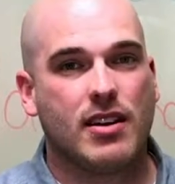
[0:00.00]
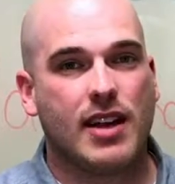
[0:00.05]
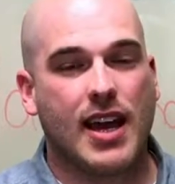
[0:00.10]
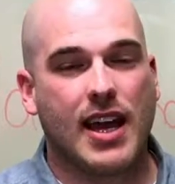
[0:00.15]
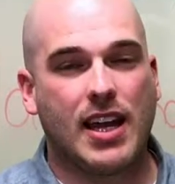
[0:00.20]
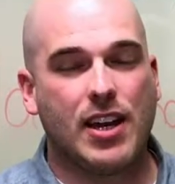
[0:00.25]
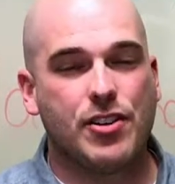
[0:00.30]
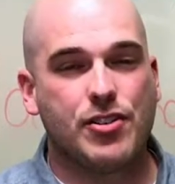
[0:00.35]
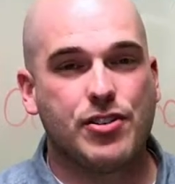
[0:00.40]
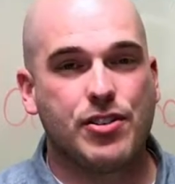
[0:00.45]

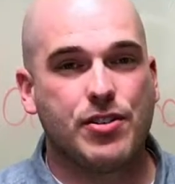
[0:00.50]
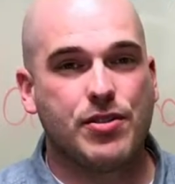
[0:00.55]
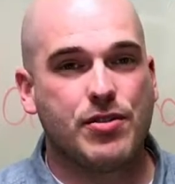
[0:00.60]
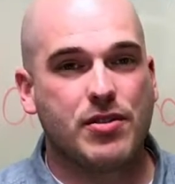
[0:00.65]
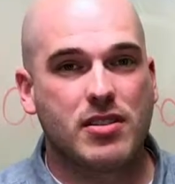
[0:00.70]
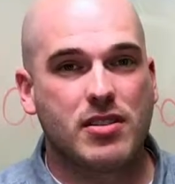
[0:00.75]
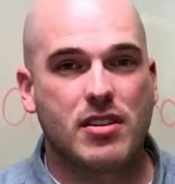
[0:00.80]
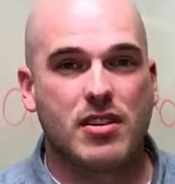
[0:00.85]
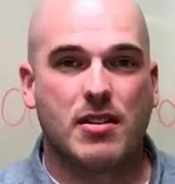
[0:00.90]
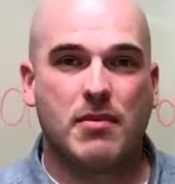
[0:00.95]

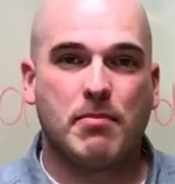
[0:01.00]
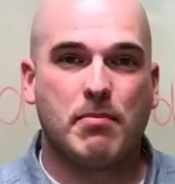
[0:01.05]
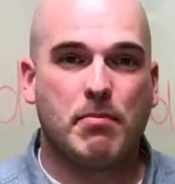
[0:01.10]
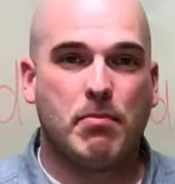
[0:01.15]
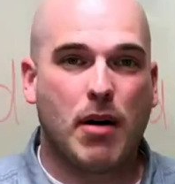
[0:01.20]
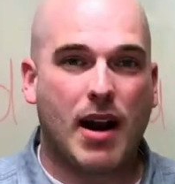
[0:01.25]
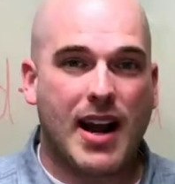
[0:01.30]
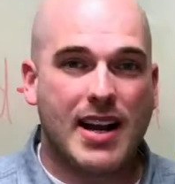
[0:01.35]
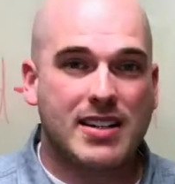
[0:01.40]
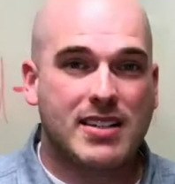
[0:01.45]
Andrews,
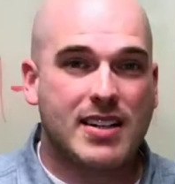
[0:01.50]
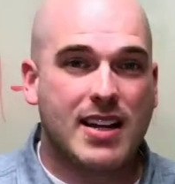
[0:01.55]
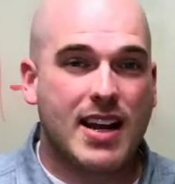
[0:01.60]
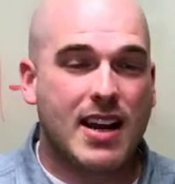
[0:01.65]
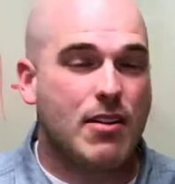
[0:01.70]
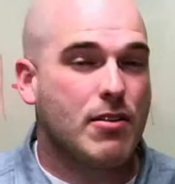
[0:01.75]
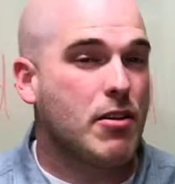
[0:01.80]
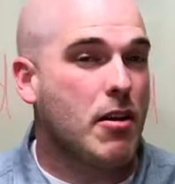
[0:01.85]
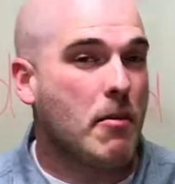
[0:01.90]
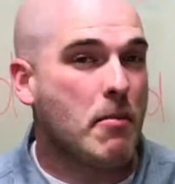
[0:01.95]

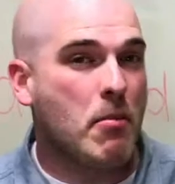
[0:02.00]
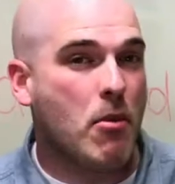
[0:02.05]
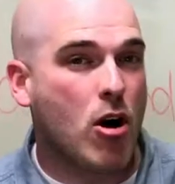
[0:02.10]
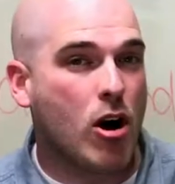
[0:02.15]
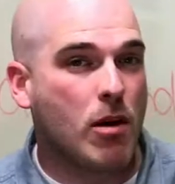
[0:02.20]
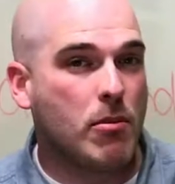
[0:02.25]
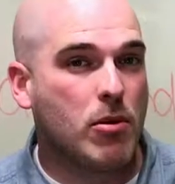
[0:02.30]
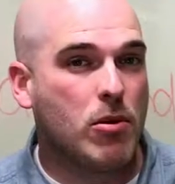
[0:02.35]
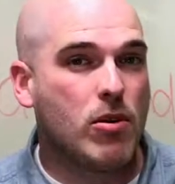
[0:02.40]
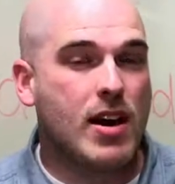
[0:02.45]
Brasstown,
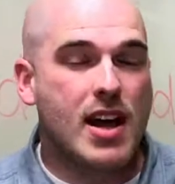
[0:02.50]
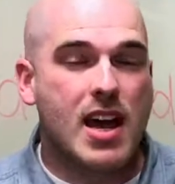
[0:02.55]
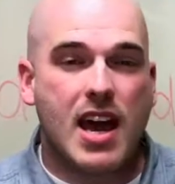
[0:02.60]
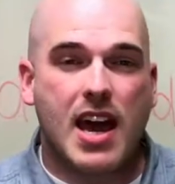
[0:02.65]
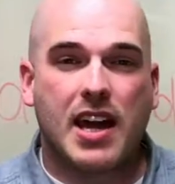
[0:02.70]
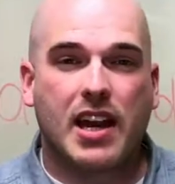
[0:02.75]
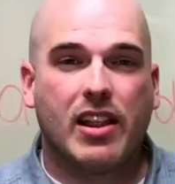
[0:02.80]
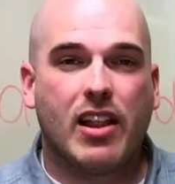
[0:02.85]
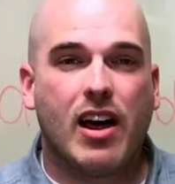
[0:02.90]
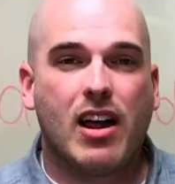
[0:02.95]
Marble,
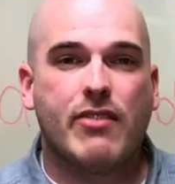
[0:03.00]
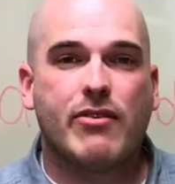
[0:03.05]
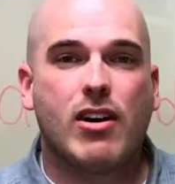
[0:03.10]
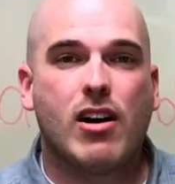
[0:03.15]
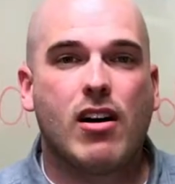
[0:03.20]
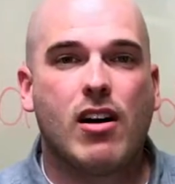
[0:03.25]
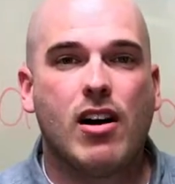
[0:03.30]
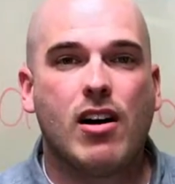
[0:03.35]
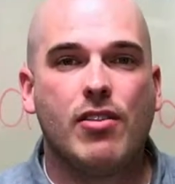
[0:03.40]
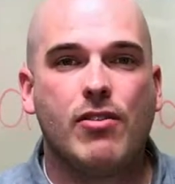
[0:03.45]
and a lot of
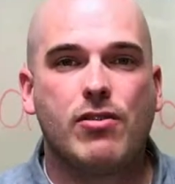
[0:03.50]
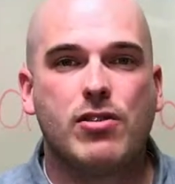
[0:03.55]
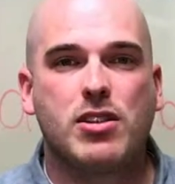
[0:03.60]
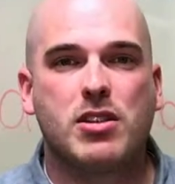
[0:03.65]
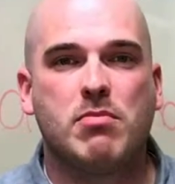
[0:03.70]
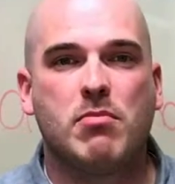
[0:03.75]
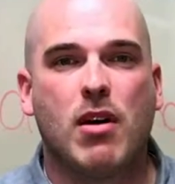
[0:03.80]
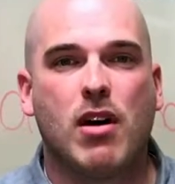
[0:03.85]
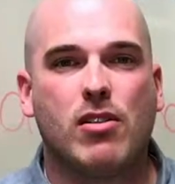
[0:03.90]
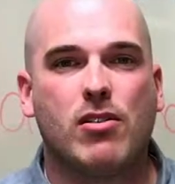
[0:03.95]
our other
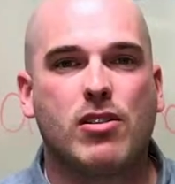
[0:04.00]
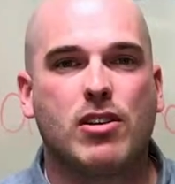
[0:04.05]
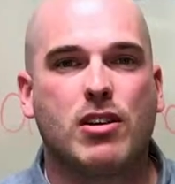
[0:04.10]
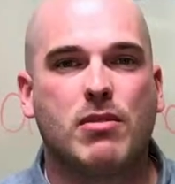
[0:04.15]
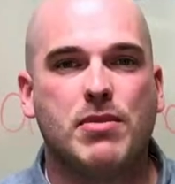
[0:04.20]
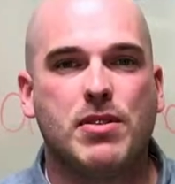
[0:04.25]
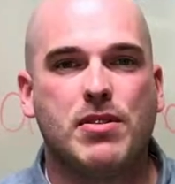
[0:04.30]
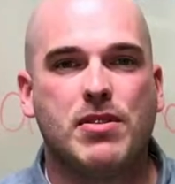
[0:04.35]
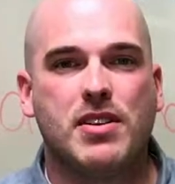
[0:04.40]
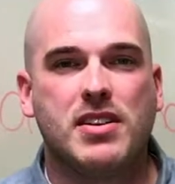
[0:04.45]
smaller
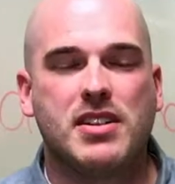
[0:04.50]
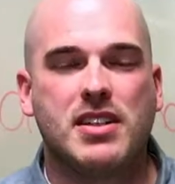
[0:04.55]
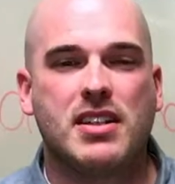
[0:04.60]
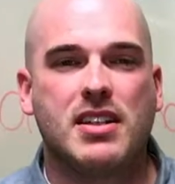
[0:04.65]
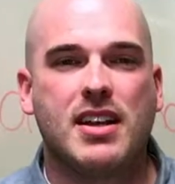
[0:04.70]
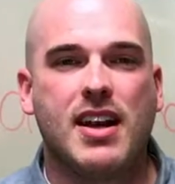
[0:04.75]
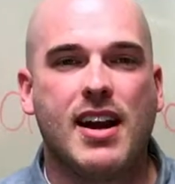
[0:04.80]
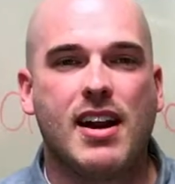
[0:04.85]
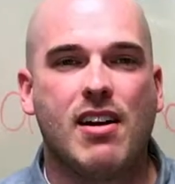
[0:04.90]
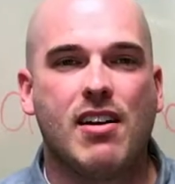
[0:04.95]
communities in
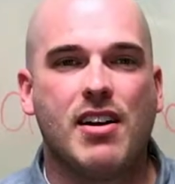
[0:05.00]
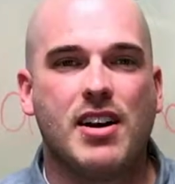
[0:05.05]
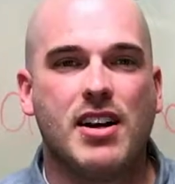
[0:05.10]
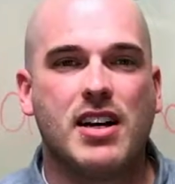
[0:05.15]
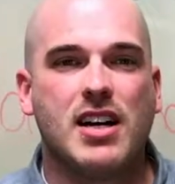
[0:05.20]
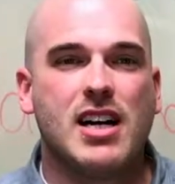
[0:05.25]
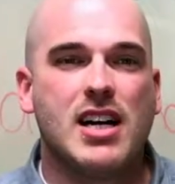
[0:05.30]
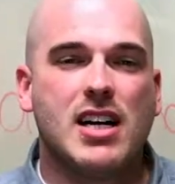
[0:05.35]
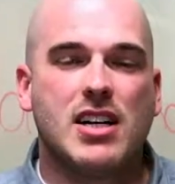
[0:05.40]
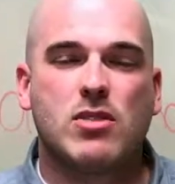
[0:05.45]
the area.
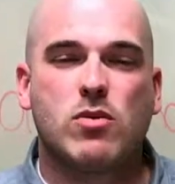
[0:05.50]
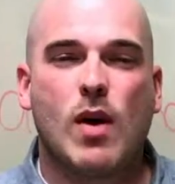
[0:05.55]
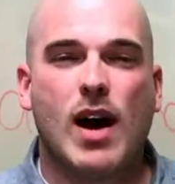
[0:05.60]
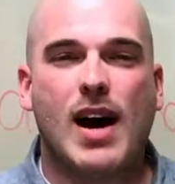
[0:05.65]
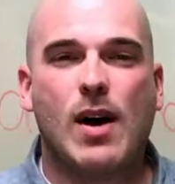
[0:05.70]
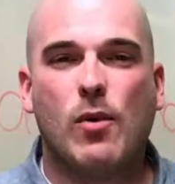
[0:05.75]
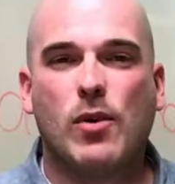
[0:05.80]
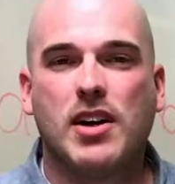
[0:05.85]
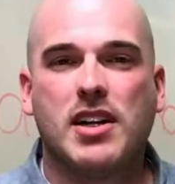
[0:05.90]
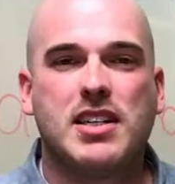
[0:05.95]
So
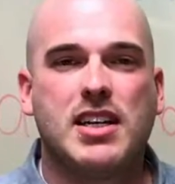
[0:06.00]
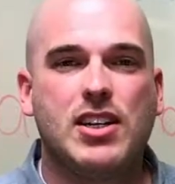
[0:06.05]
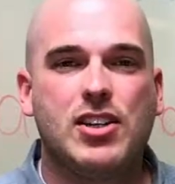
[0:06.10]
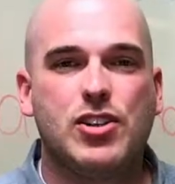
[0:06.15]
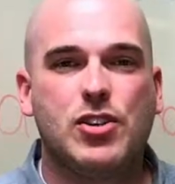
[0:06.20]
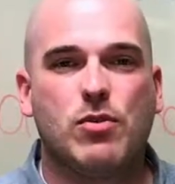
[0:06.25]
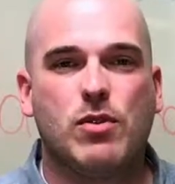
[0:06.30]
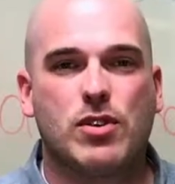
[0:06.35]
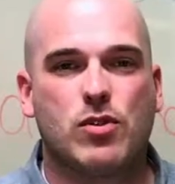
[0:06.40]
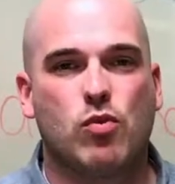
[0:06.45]
I want to teach
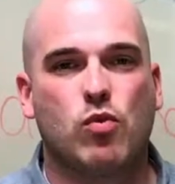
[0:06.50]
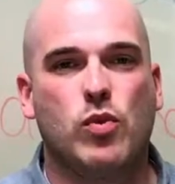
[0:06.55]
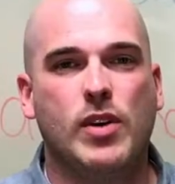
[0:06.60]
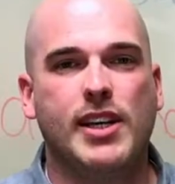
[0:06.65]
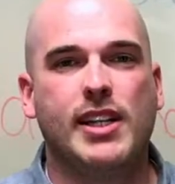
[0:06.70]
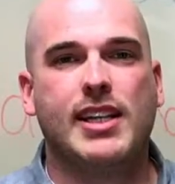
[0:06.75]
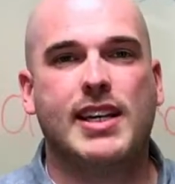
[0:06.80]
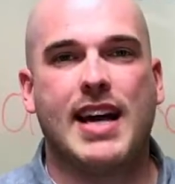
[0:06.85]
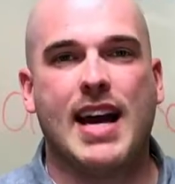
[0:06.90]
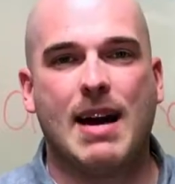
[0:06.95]
you what's
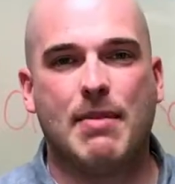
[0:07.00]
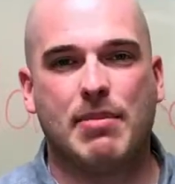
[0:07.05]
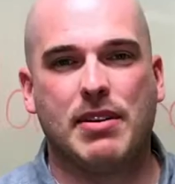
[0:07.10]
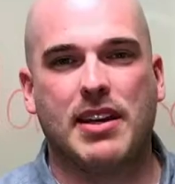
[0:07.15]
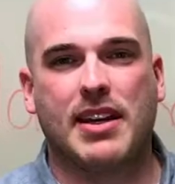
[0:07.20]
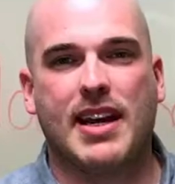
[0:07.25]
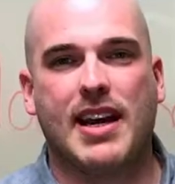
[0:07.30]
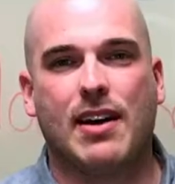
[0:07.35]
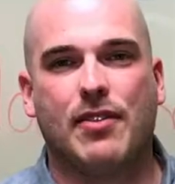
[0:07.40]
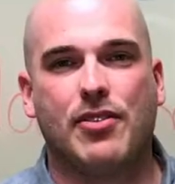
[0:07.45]
really
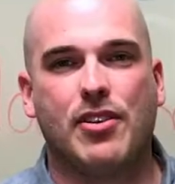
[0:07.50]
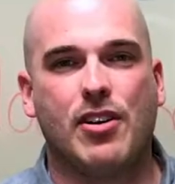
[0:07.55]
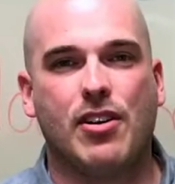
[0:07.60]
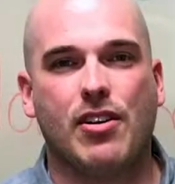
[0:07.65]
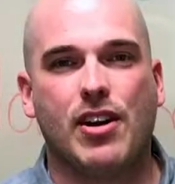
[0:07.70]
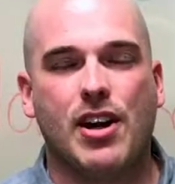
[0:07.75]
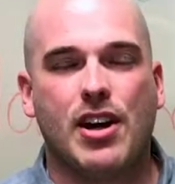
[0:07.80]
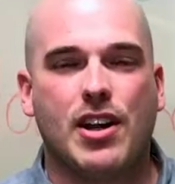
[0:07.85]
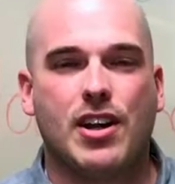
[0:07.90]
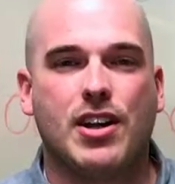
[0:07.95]
happening out there.